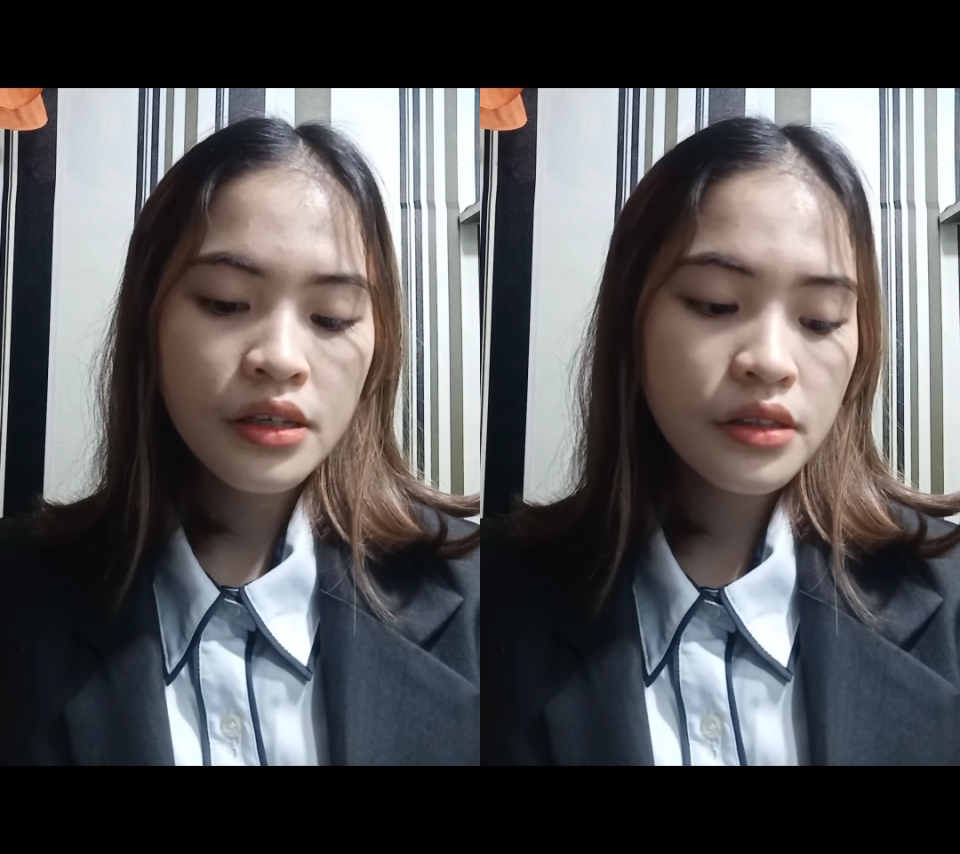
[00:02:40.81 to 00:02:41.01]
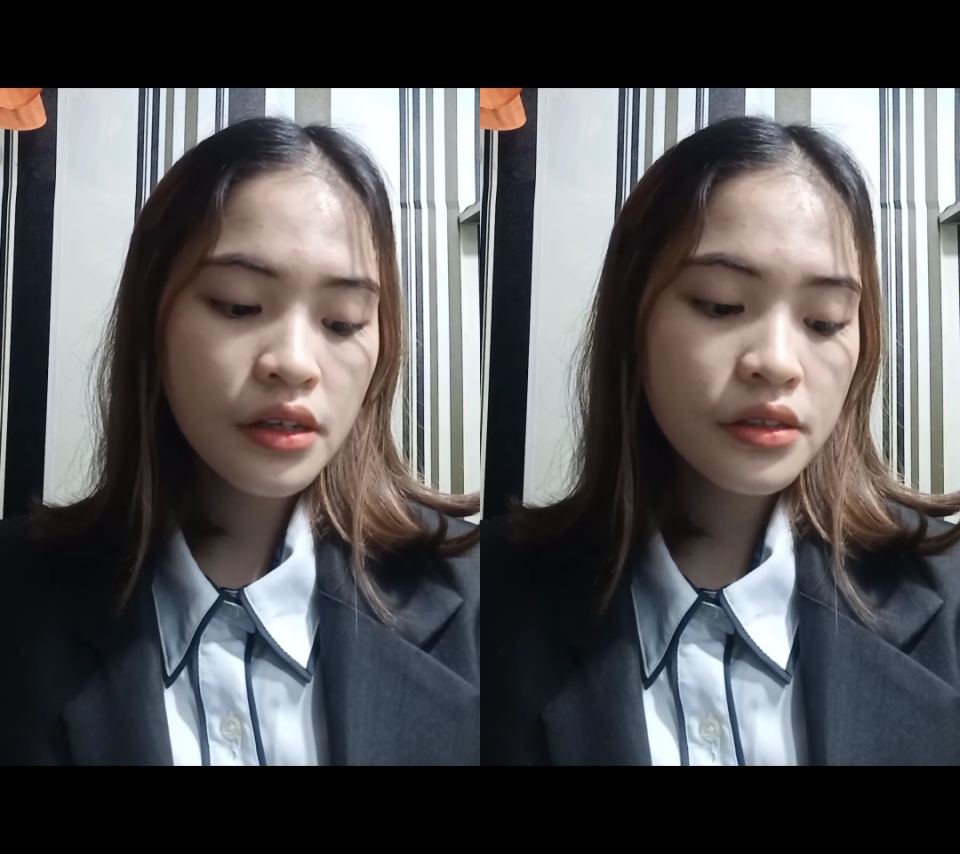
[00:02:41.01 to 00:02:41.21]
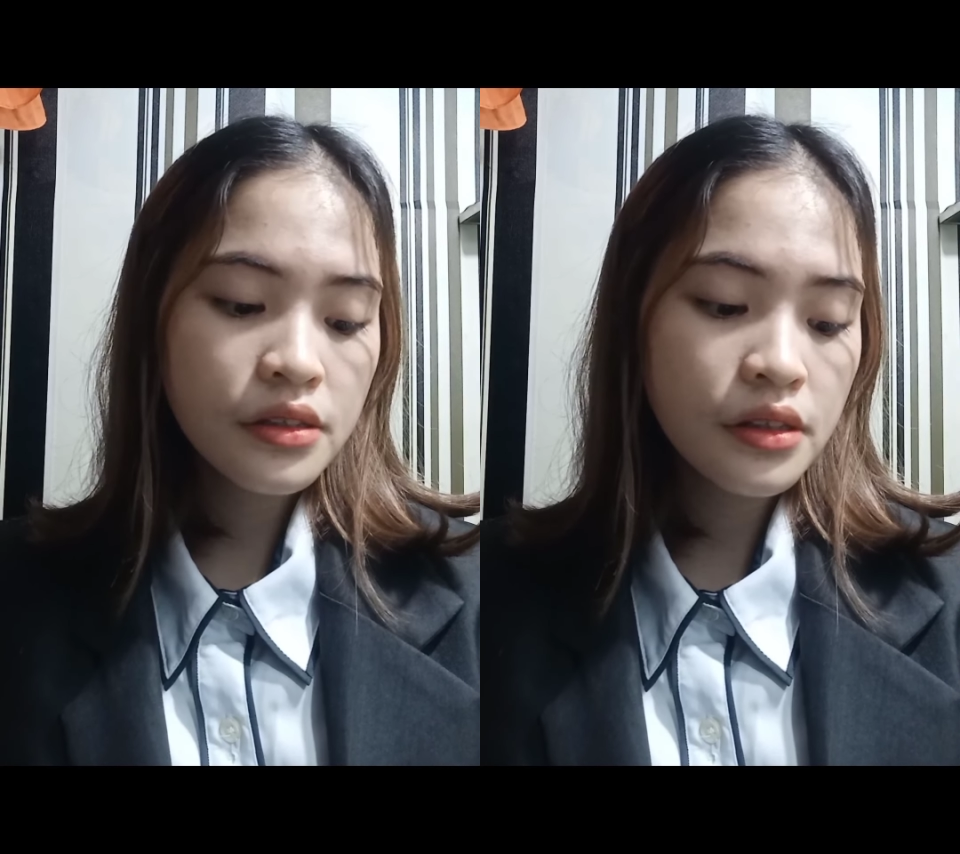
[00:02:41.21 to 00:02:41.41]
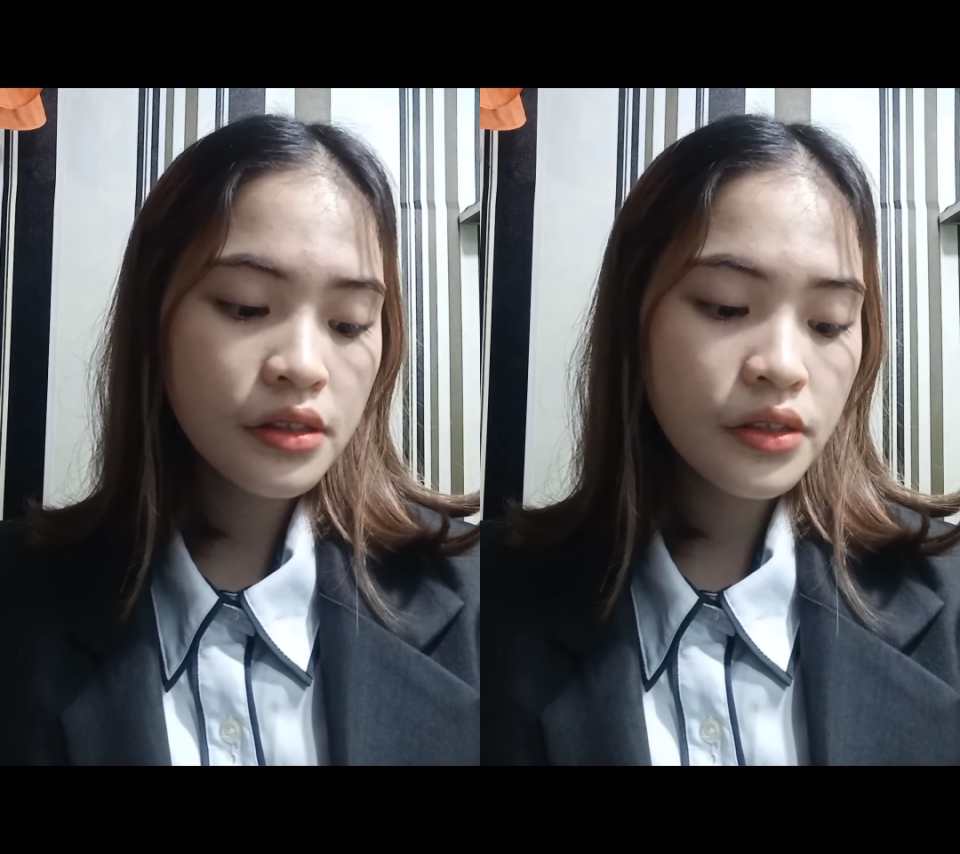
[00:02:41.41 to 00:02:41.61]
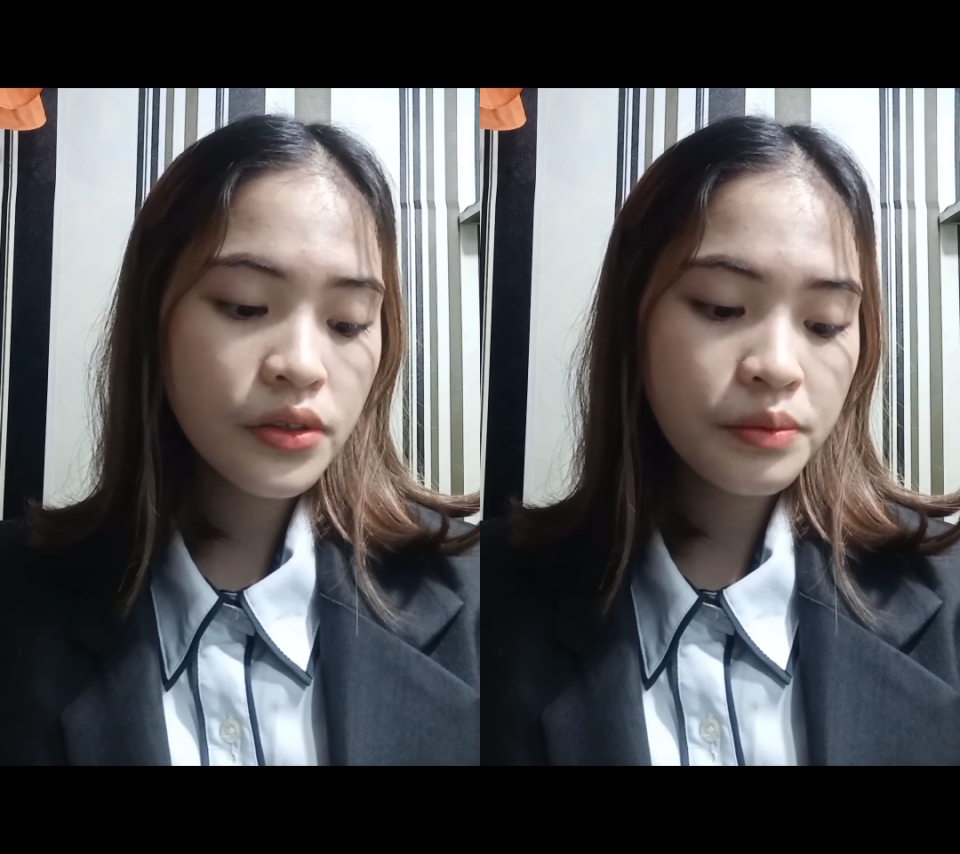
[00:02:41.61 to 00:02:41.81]
that
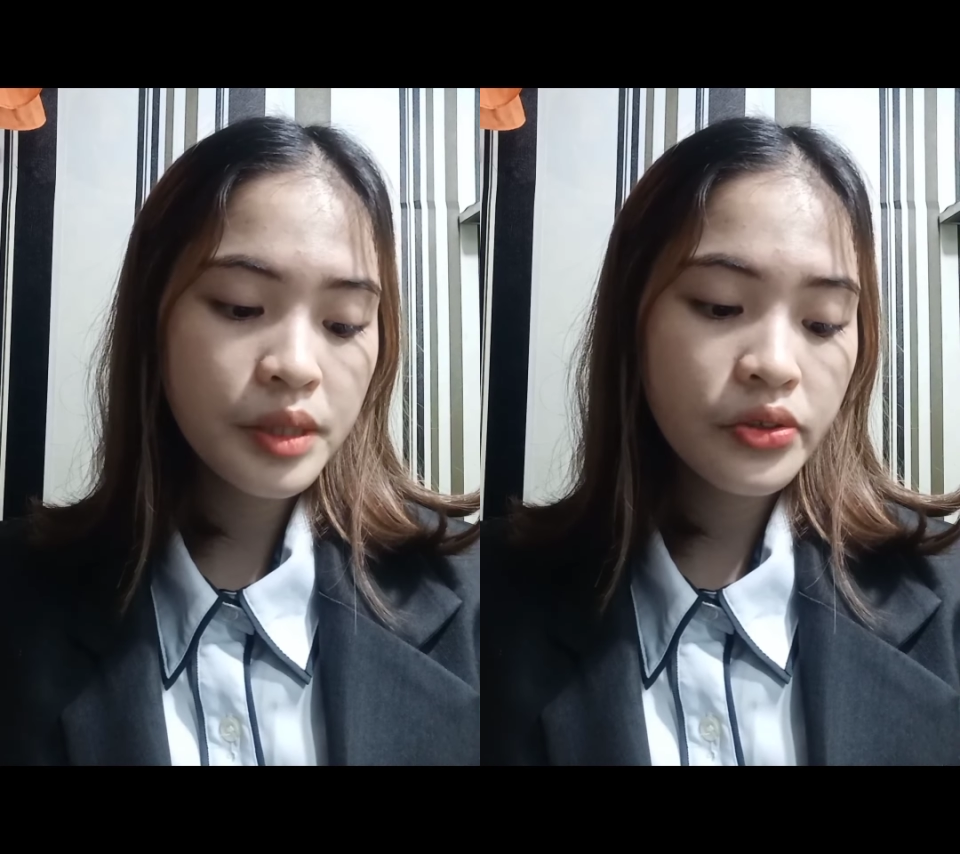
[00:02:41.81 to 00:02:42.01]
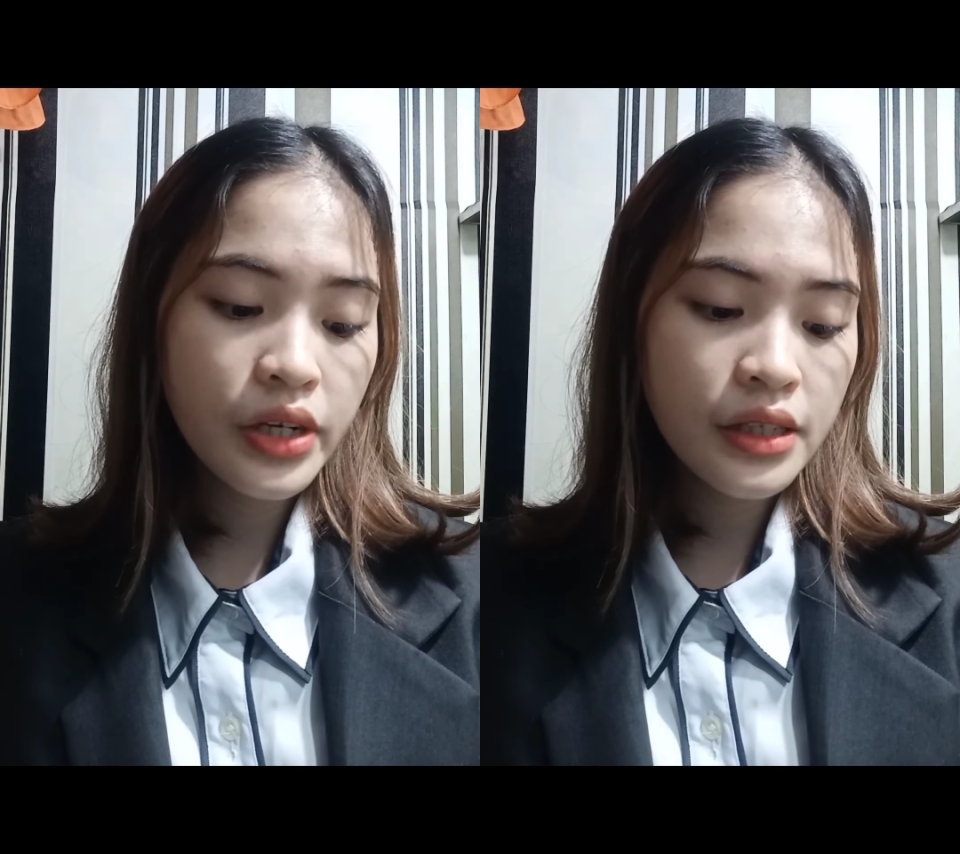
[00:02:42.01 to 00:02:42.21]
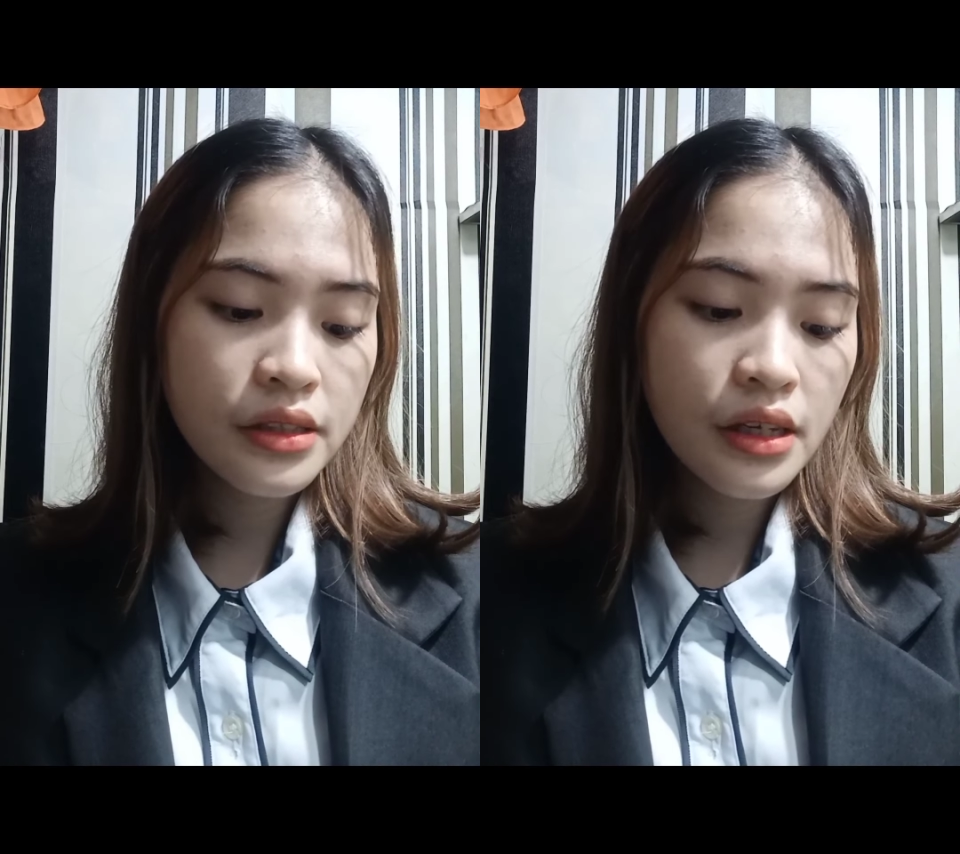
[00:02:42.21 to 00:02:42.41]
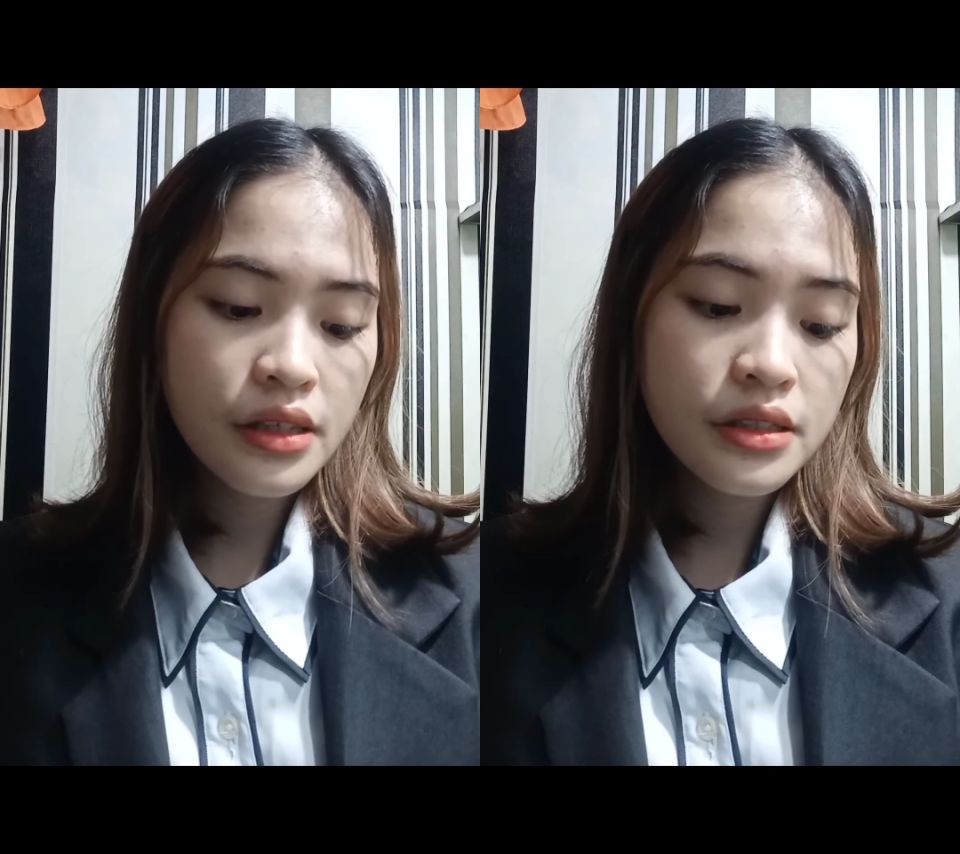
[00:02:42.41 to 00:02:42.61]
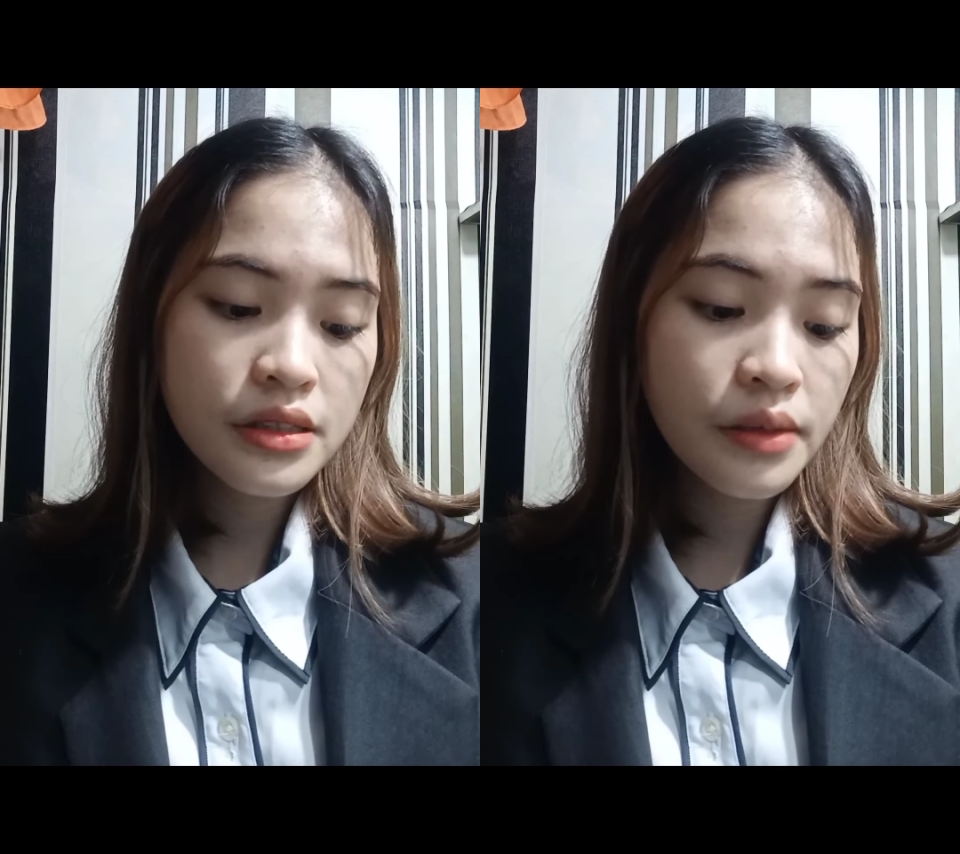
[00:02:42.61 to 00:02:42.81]
needed to be
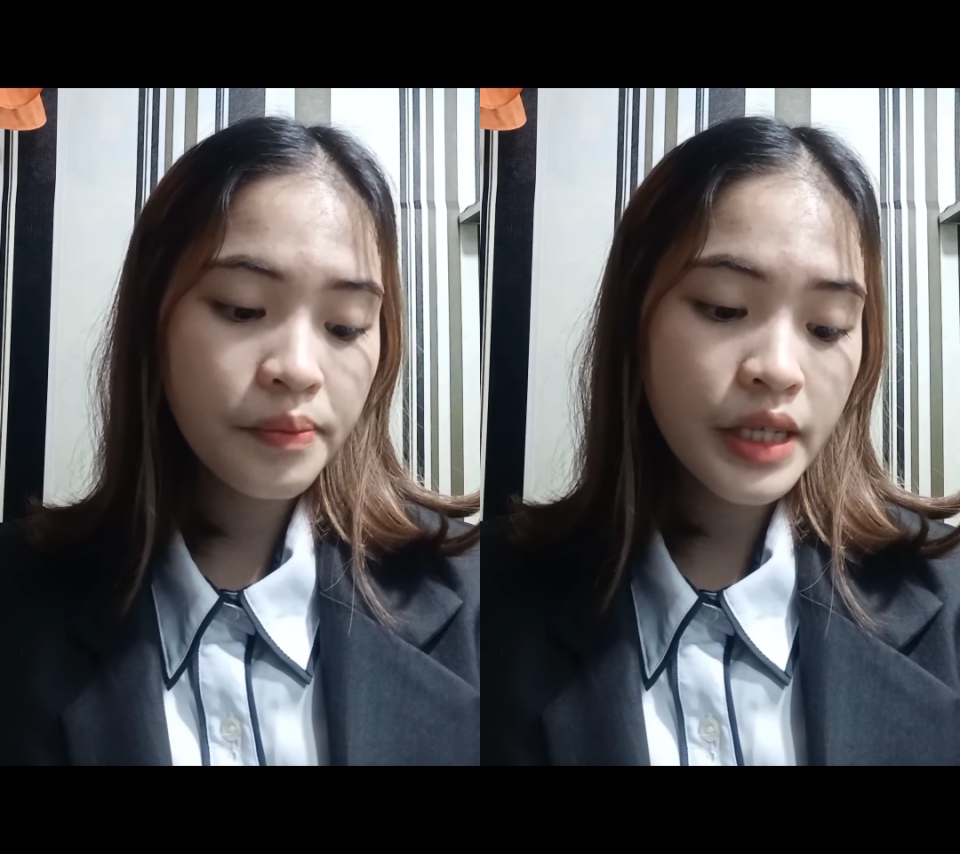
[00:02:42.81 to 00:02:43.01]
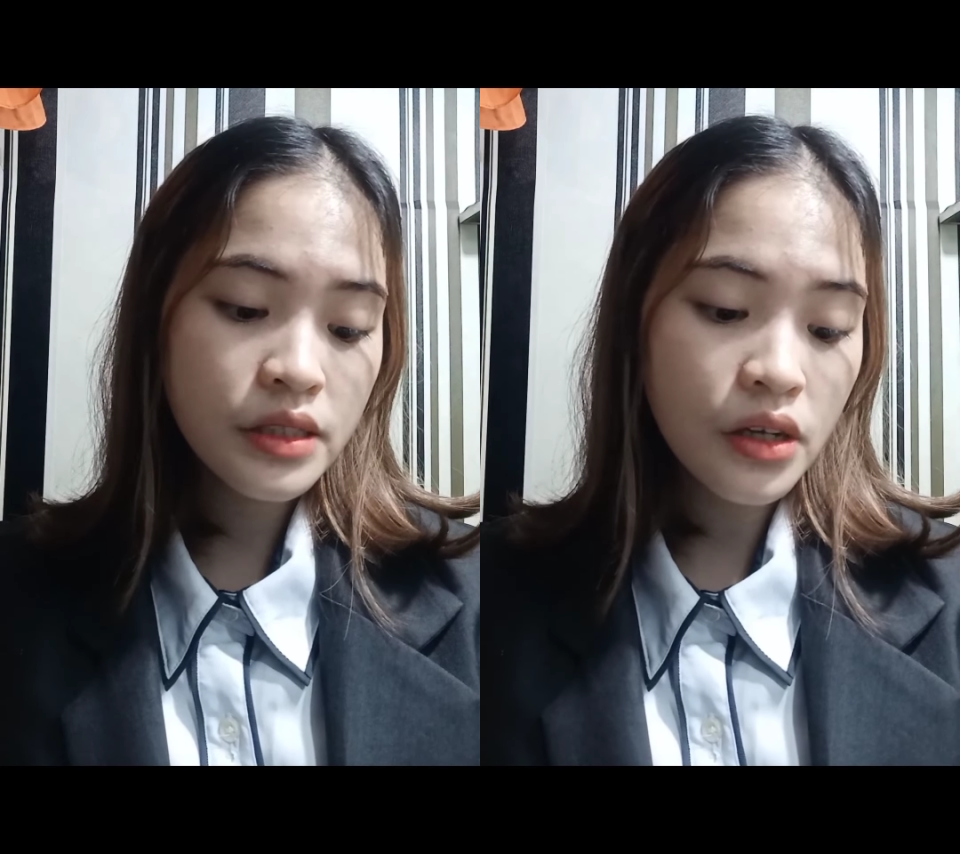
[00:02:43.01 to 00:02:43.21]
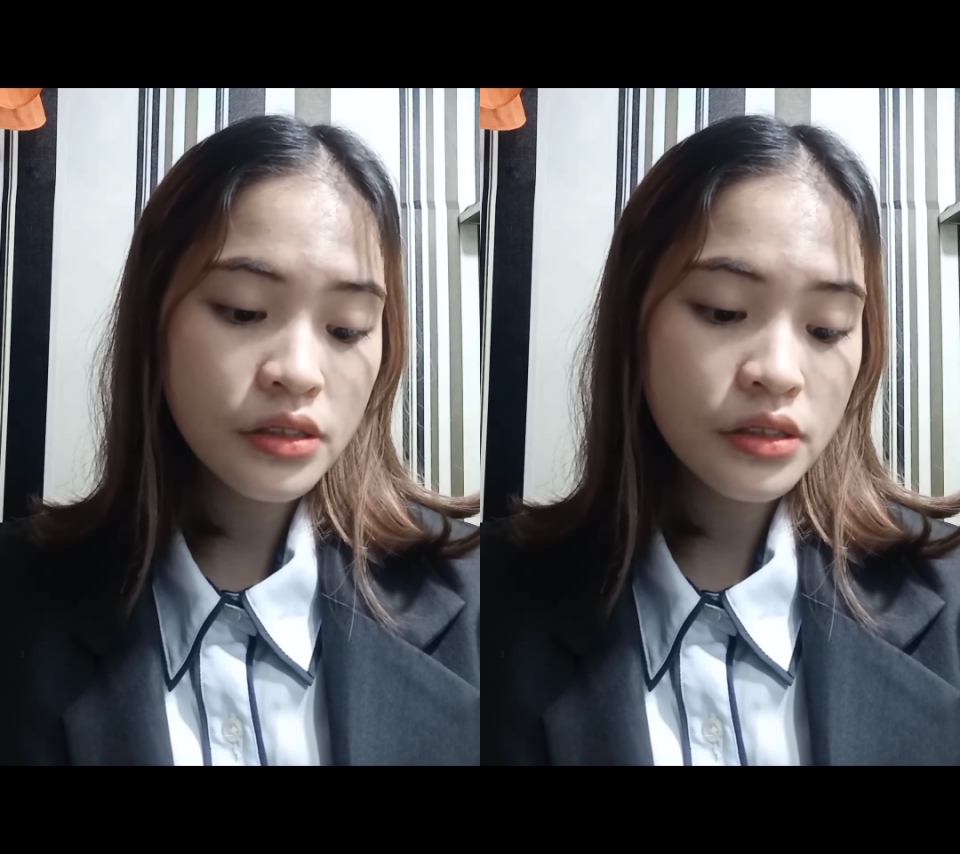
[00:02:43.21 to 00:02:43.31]
created depend